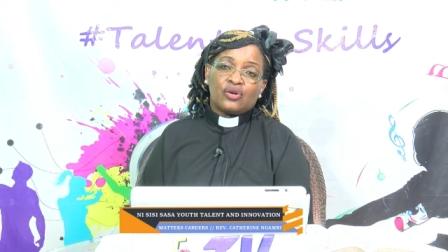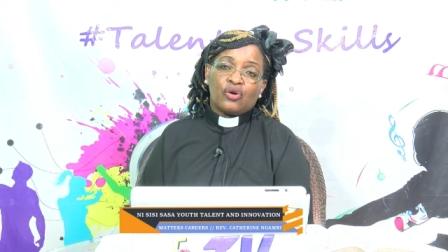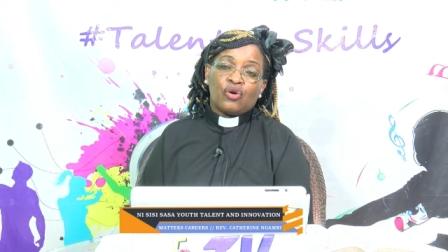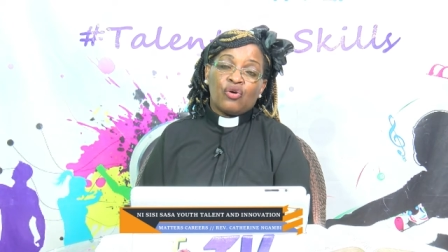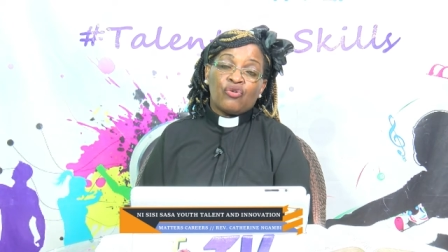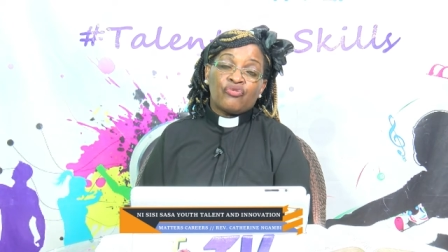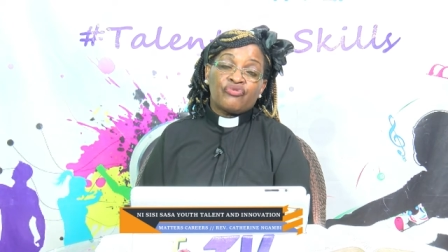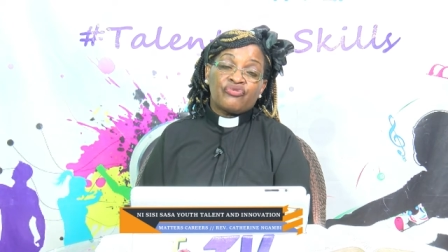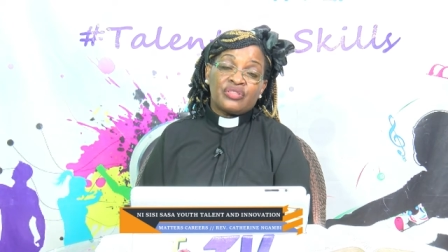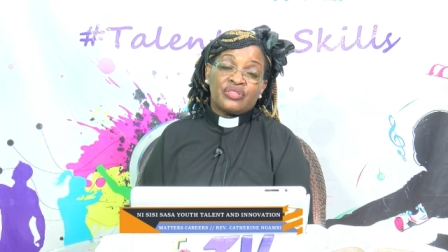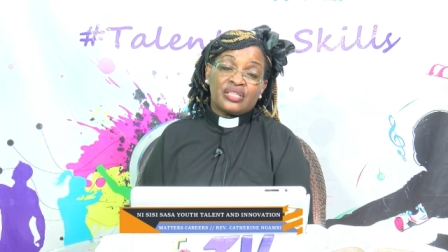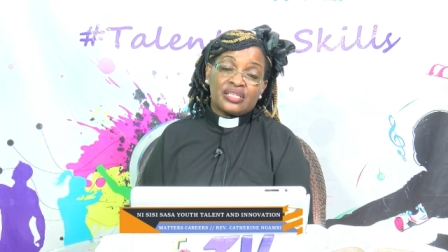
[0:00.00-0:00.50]

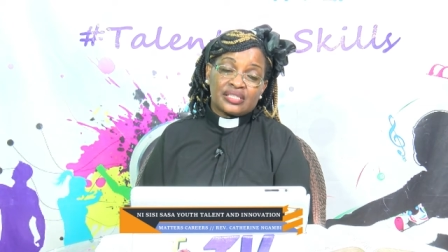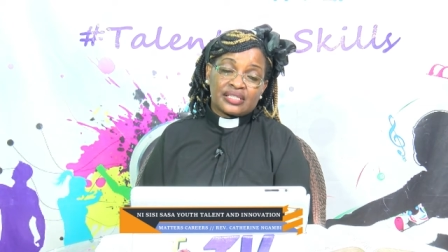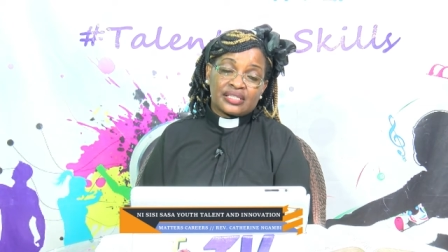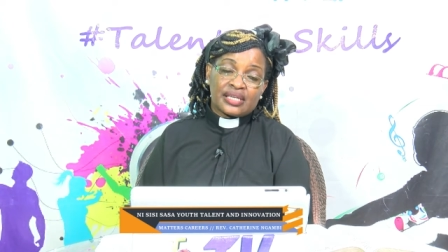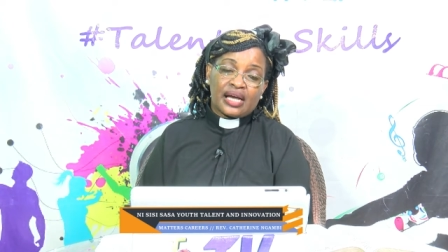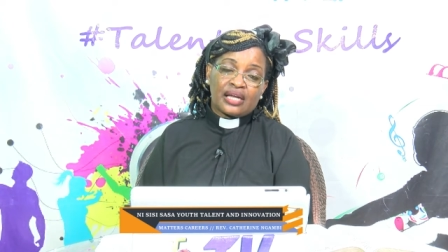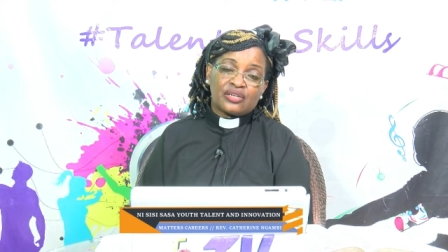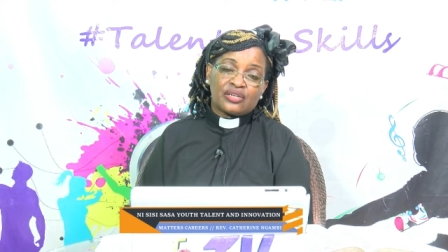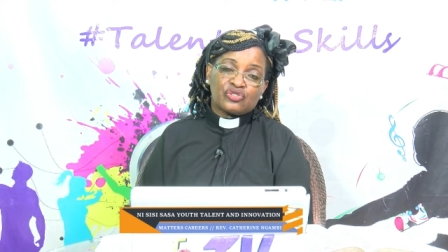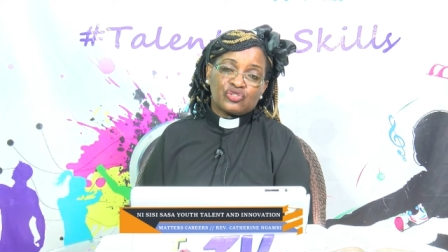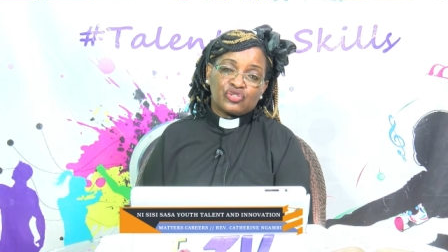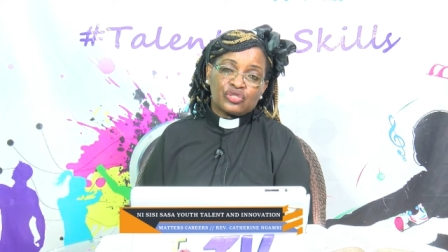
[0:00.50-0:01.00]
of this
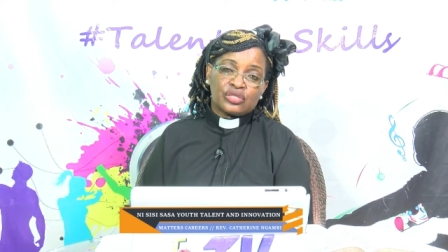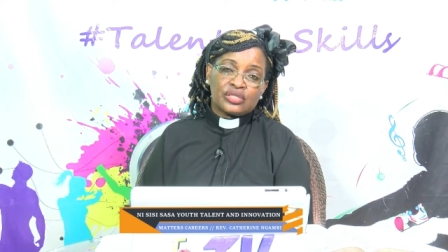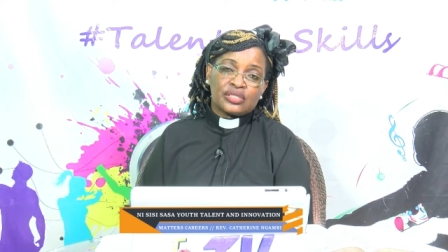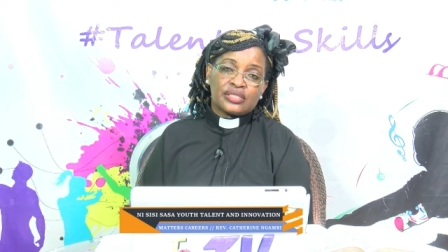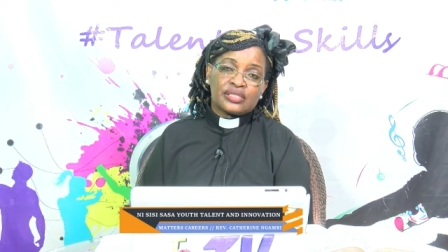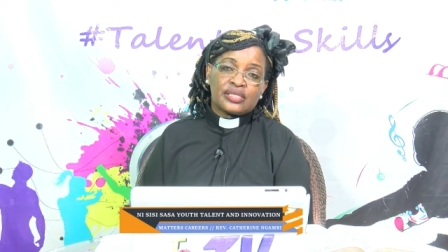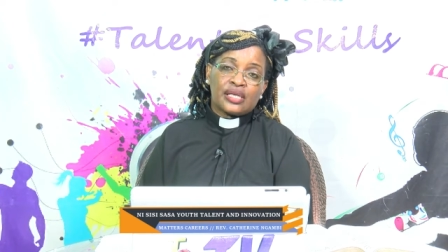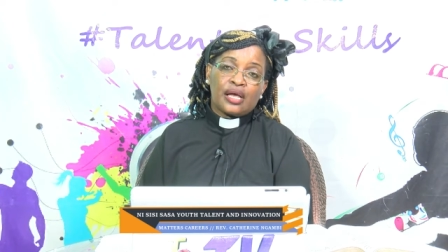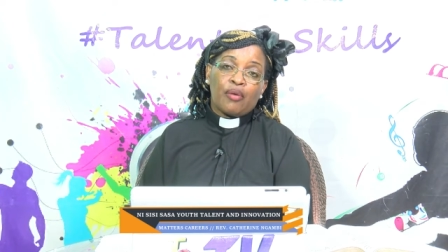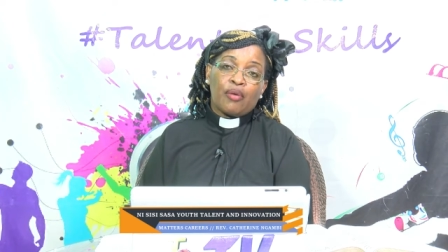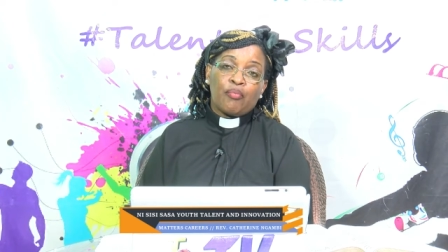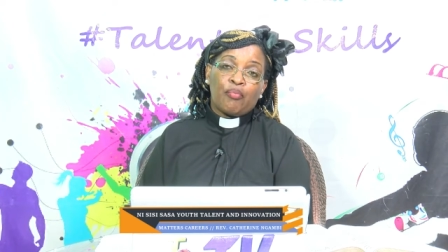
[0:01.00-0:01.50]

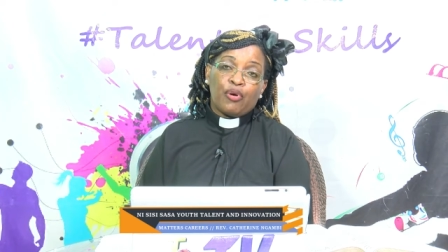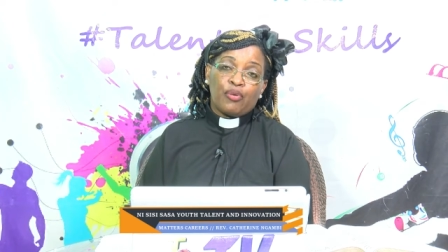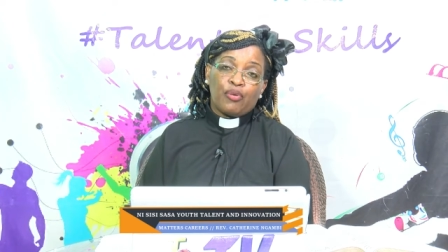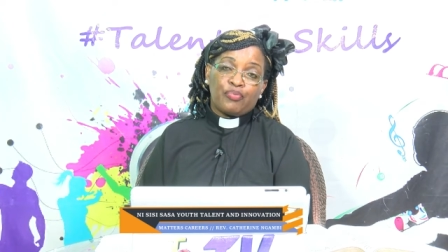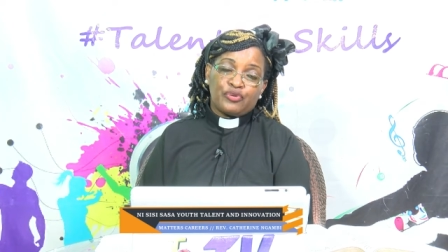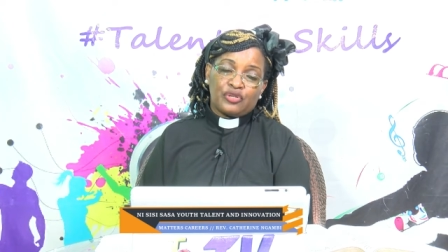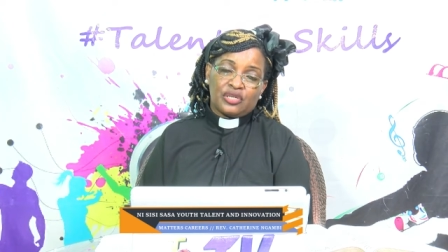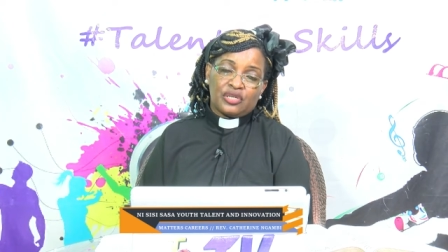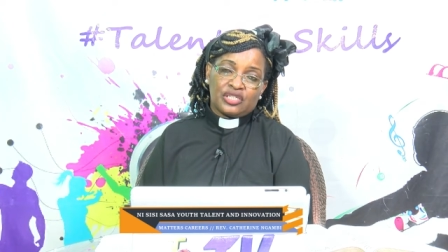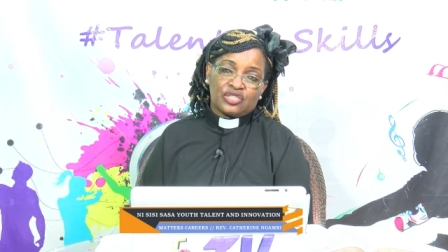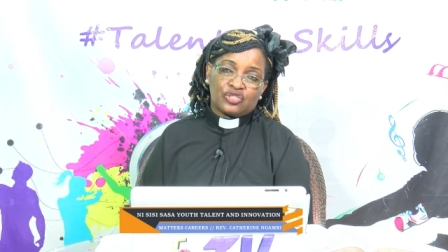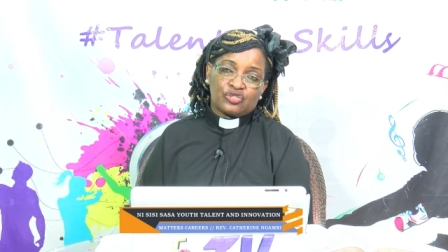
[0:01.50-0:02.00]
country's
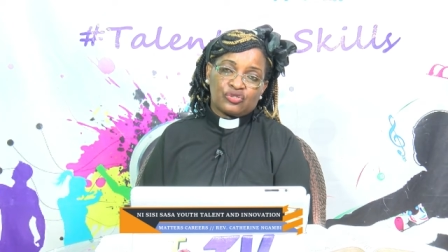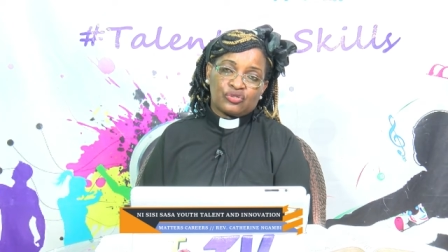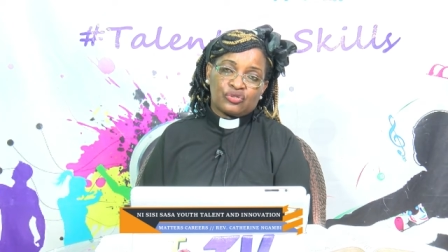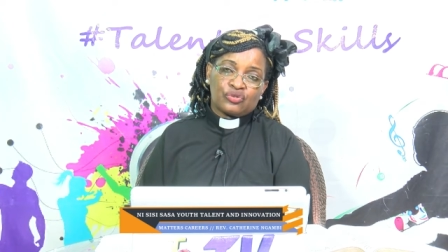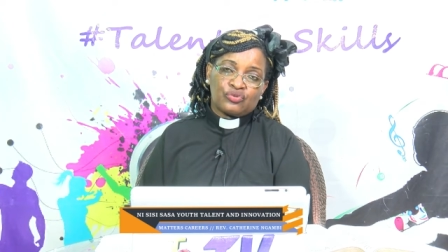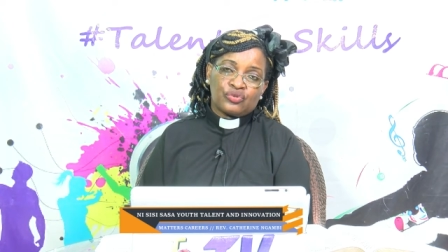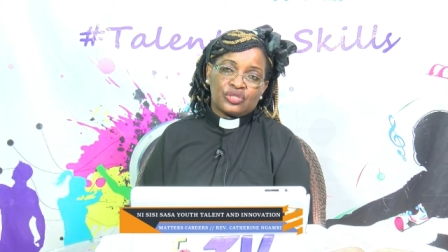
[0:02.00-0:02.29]
population,